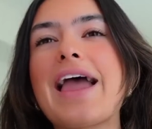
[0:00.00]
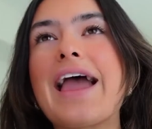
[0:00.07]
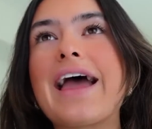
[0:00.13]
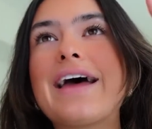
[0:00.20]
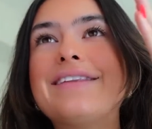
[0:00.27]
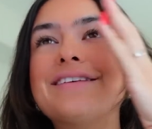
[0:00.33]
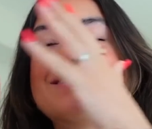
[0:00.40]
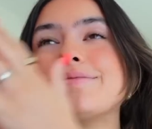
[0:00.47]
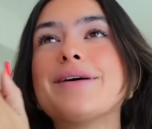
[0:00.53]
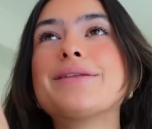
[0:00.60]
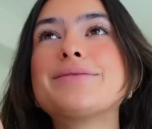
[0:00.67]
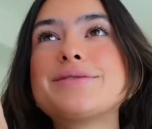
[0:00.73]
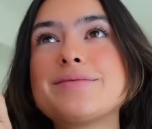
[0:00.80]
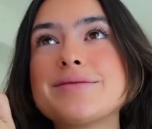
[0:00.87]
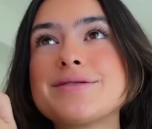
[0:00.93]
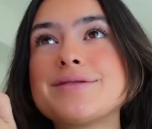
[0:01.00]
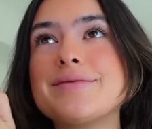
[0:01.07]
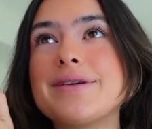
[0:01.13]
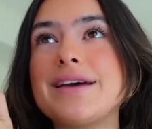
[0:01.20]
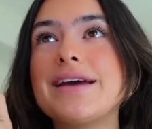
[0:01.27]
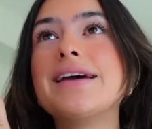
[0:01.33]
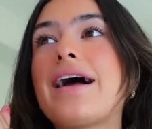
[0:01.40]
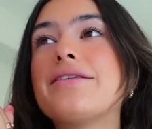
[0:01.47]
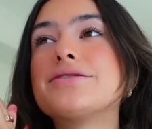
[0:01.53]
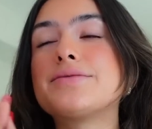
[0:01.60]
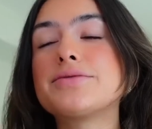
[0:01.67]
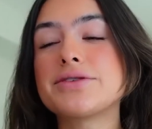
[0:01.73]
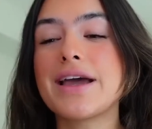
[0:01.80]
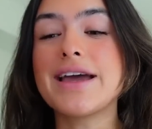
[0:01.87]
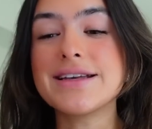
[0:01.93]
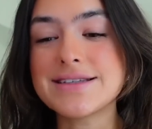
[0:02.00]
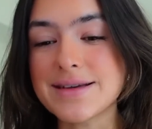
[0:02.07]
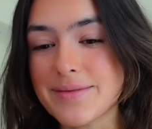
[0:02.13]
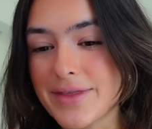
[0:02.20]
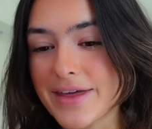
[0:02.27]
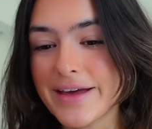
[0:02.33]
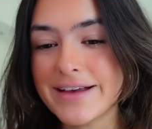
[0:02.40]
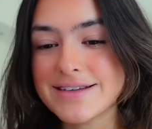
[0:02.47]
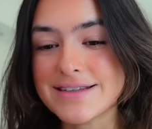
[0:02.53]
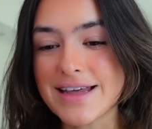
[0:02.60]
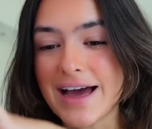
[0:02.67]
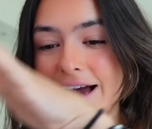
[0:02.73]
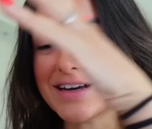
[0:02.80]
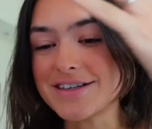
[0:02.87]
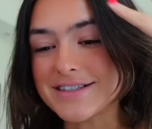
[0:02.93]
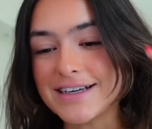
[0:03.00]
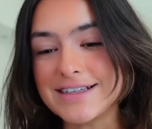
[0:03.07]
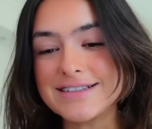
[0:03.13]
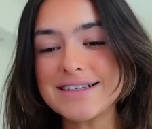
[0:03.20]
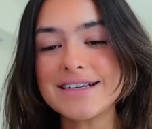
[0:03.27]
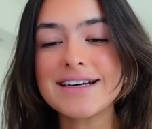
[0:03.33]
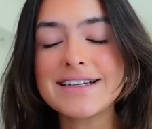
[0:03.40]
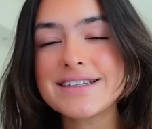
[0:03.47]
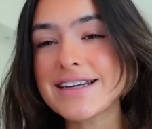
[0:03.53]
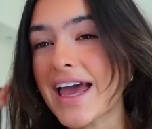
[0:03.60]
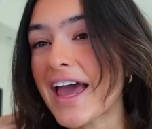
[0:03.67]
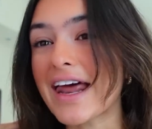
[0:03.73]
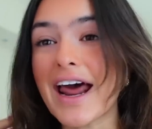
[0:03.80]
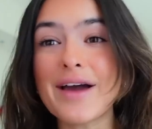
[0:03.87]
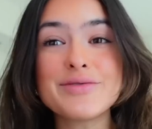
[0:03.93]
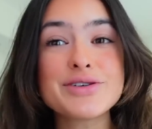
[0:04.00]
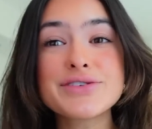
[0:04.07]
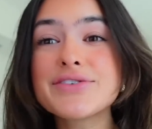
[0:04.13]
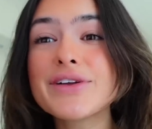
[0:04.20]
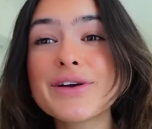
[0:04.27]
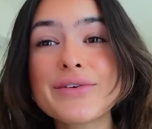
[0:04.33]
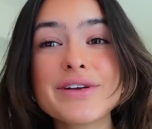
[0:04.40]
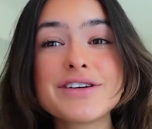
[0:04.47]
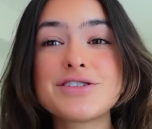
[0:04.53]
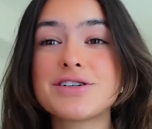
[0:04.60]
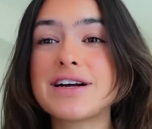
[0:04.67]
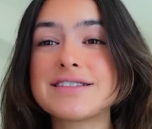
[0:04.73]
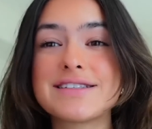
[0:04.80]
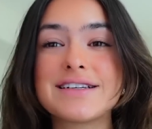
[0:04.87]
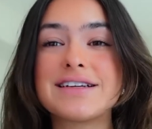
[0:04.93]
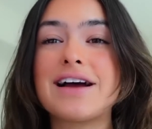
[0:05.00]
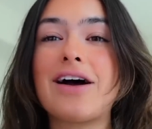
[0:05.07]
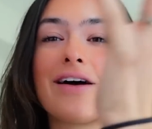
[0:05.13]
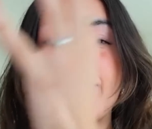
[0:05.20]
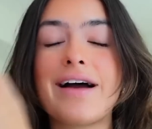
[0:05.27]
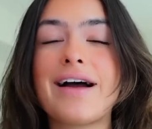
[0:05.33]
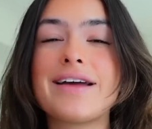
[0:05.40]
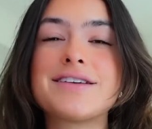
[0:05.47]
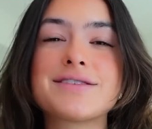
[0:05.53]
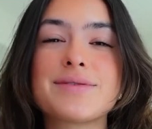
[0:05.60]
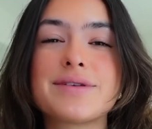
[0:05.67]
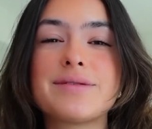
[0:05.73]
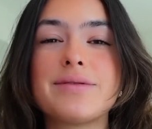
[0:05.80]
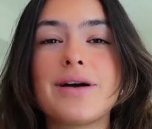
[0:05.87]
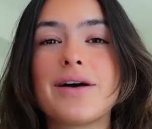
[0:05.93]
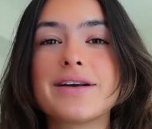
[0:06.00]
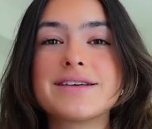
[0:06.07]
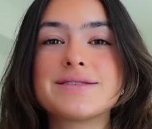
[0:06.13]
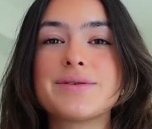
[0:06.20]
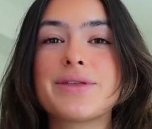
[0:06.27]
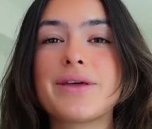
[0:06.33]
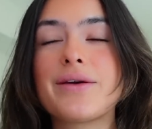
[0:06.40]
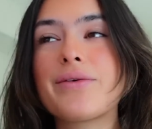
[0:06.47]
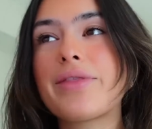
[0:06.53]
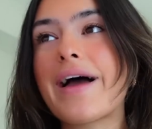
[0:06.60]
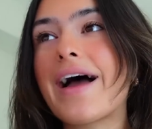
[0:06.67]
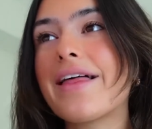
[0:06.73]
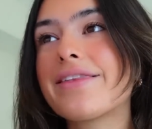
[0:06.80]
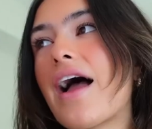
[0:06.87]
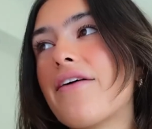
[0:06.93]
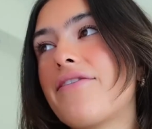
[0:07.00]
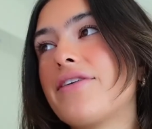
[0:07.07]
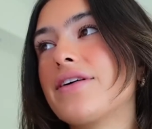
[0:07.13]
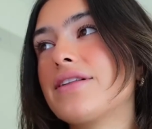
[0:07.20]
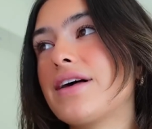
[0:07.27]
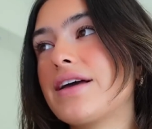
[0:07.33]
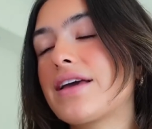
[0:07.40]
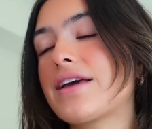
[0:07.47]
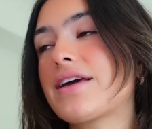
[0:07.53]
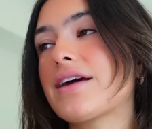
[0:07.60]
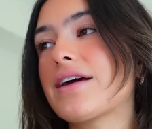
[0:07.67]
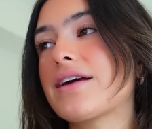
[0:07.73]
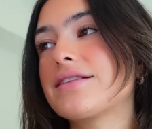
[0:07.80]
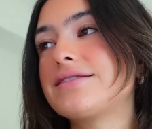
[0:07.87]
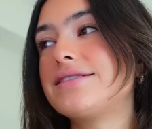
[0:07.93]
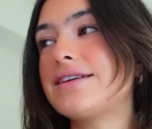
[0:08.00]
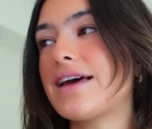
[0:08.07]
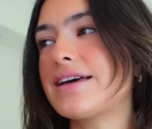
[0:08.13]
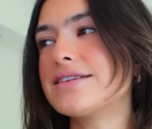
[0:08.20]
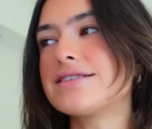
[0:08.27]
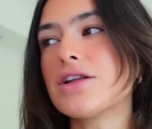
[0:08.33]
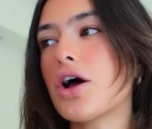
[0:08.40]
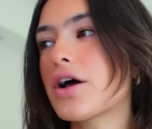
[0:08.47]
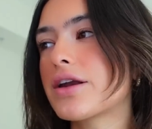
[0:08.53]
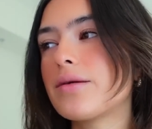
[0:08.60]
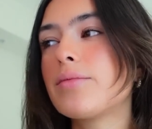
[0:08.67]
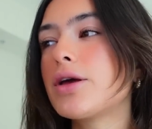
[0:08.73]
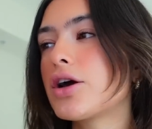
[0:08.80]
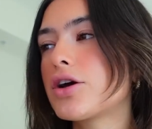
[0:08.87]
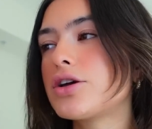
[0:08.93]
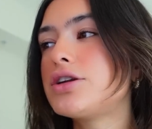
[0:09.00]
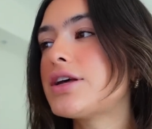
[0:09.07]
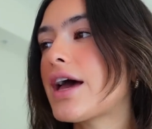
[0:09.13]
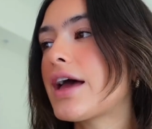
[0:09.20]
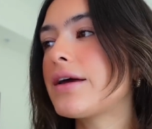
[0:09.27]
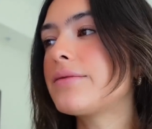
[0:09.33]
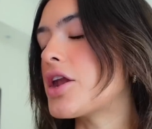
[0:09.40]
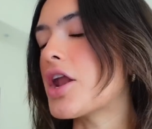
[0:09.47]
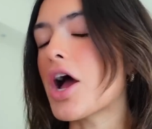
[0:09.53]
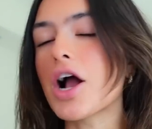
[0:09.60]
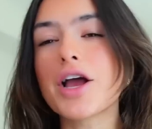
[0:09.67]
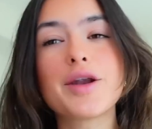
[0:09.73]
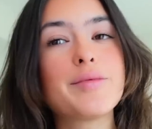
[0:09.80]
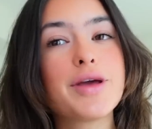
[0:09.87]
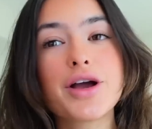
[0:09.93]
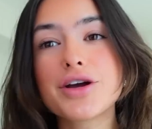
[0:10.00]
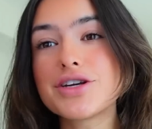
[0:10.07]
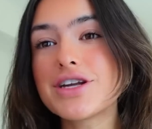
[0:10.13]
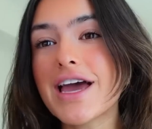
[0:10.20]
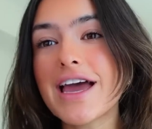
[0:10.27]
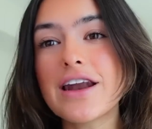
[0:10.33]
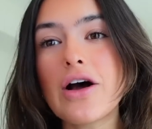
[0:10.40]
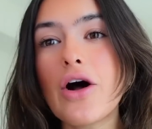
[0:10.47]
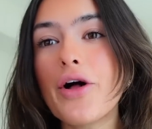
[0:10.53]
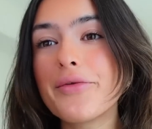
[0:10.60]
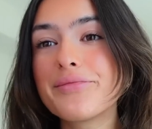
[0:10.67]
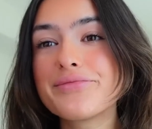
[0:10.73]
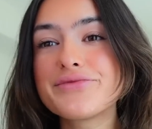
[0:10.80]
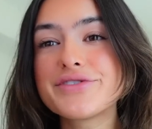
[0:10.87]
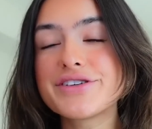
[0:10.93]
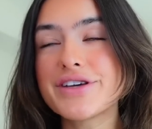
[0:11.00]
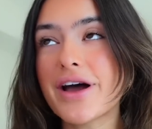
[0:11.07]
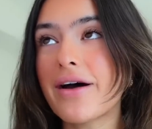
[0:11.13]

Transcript: And this month was supposed to be, I was supposed to hit some things that I just like didn't, and I'm just feeling really stressed. And I just wanted to be honest with you that I feel like today is not gonna be a good day. Not gonna be a good day at all. So